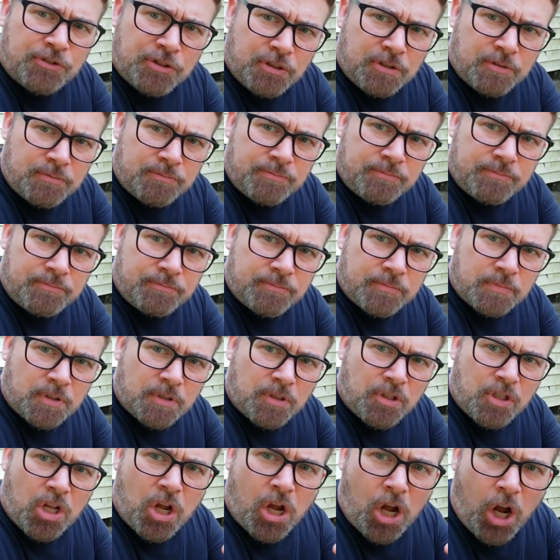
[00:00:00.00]
and
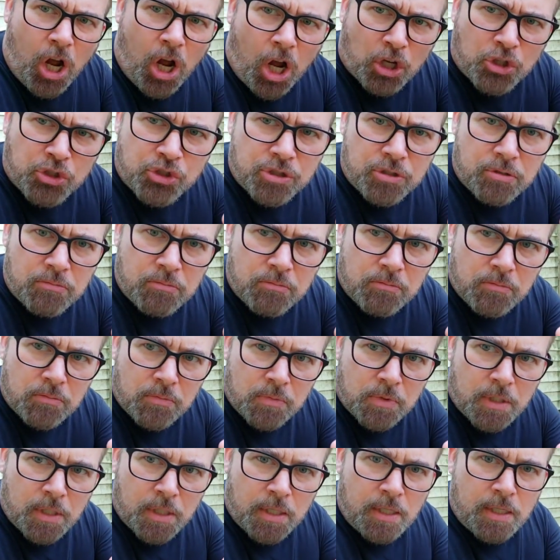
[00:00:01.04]
hush.
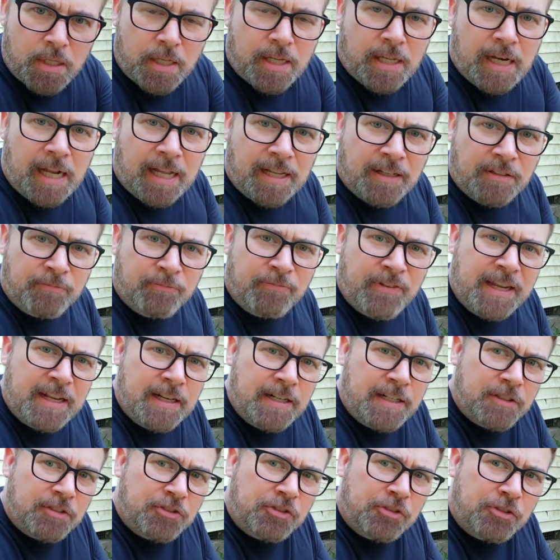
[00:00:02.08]
I
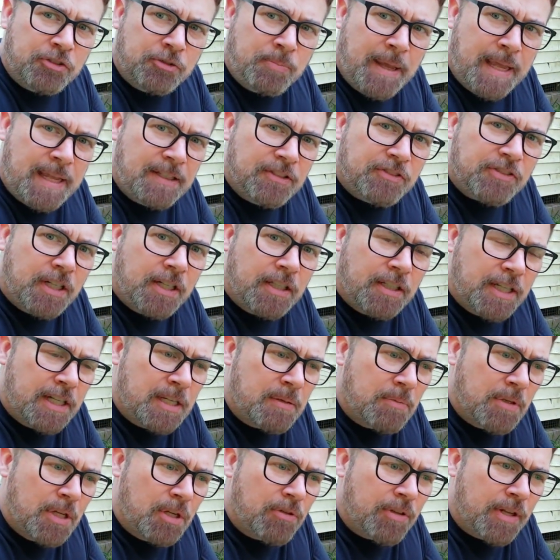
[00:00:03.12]
invaded his space and I let
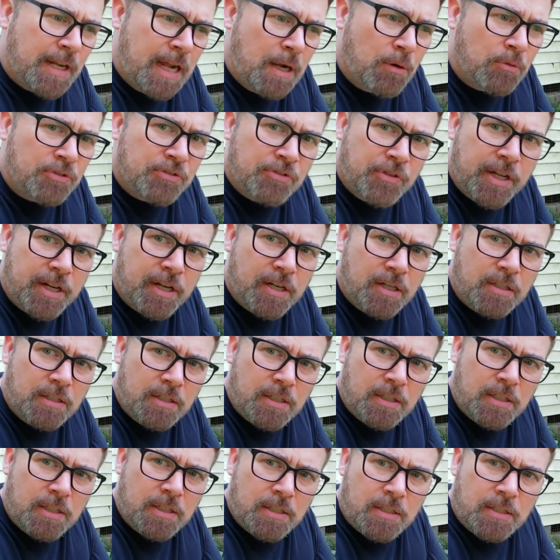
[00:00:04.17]
him know that I was there
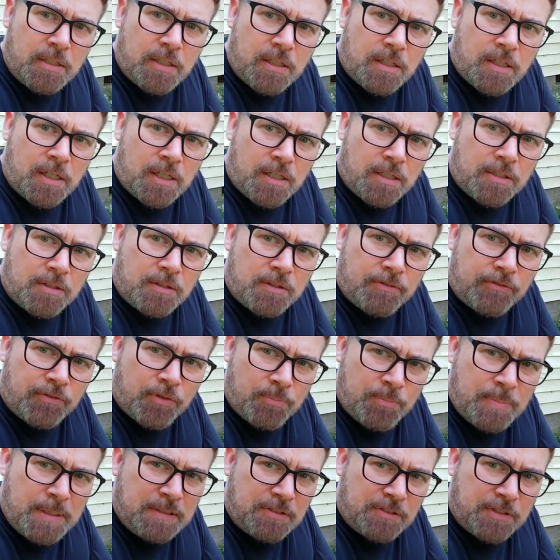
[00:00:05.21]

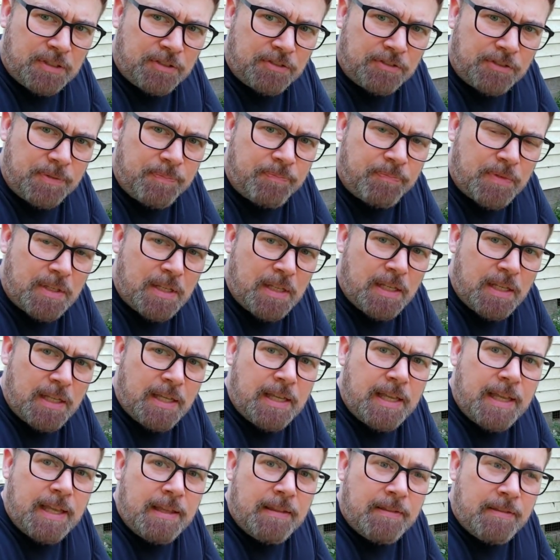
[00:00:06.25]
for business.
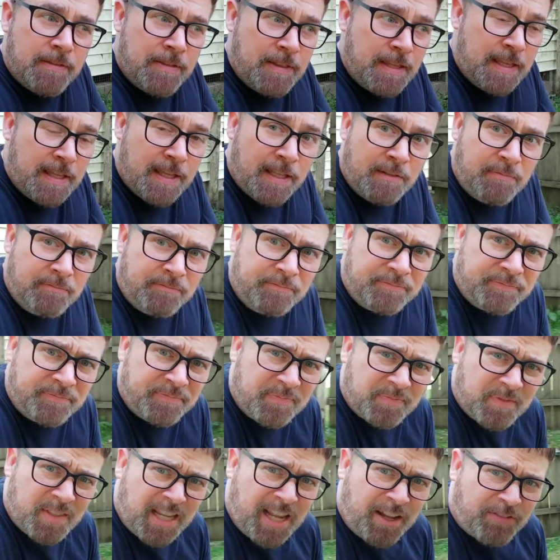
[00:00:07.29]
Then,
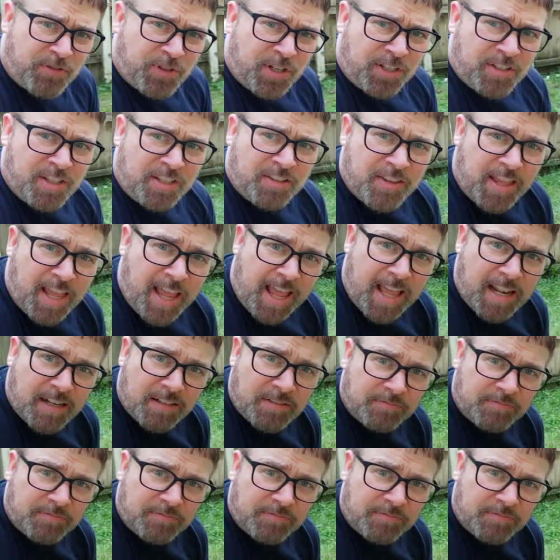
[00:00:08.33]
after I did that,